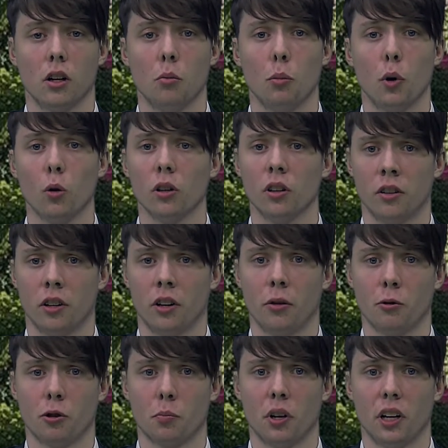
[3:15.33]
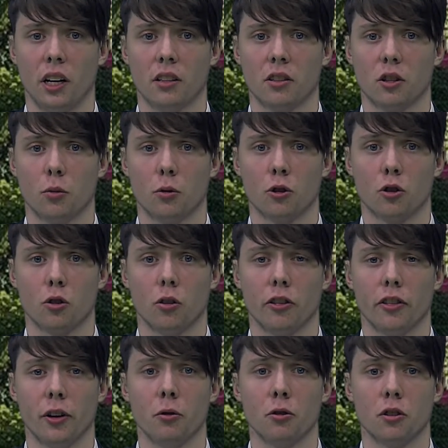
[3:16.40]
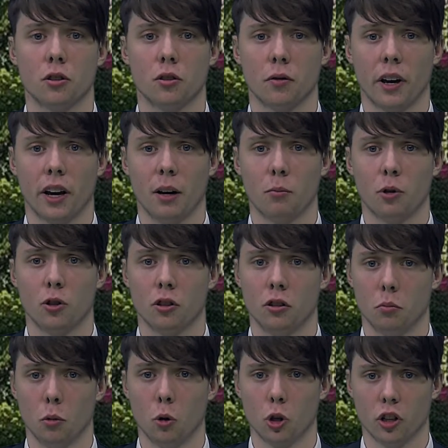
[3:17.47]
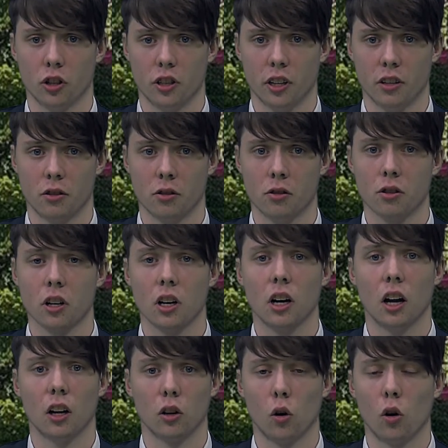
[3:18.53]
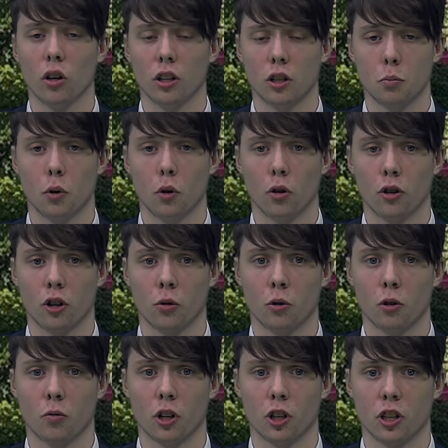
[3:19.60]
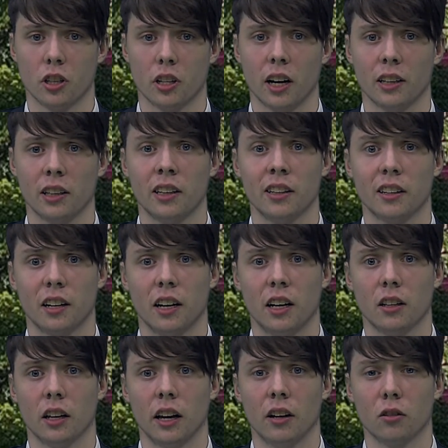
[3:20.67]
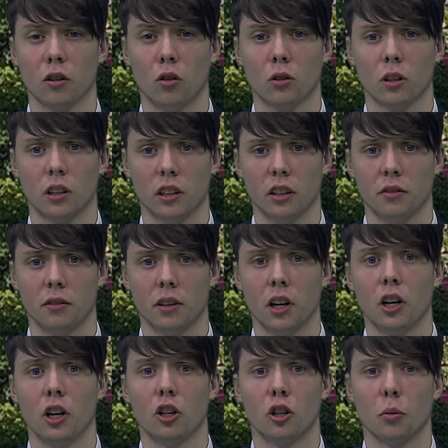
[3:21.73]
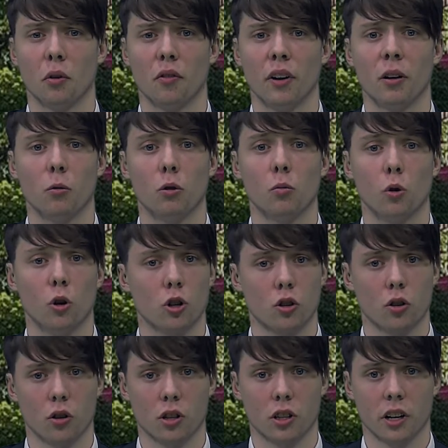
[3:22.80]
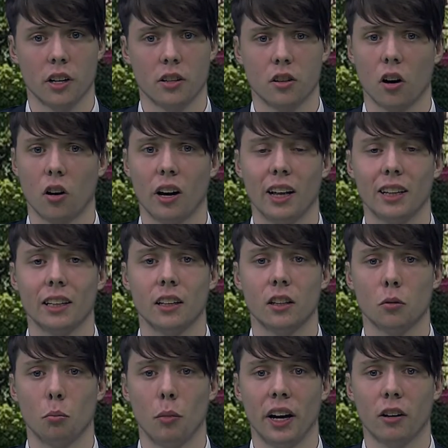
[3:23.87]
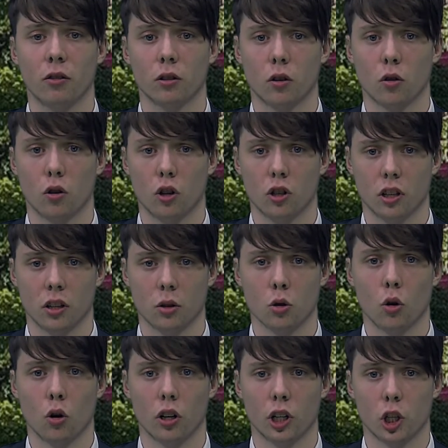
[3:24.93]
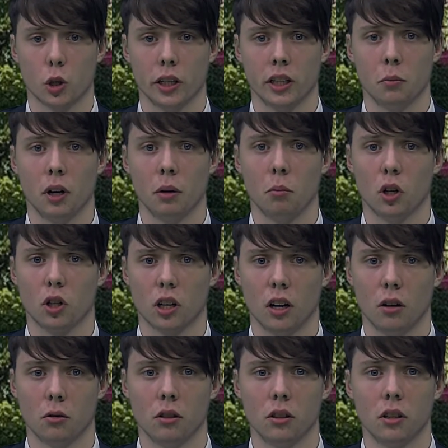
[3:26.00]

Poland announced plans to install thousands of cameras and motion sensors along its border with Russia's Kaliningrad enclave to prevent what Warsaw says are illegal migrant crossings orchestrated by Moscow.